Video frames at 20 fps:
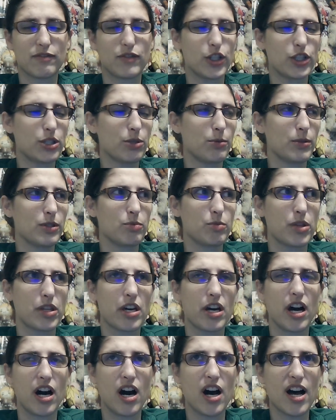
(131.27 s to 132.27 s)
First it was with
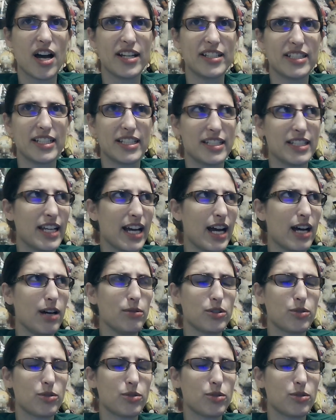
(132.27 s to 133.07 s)
Khan, and now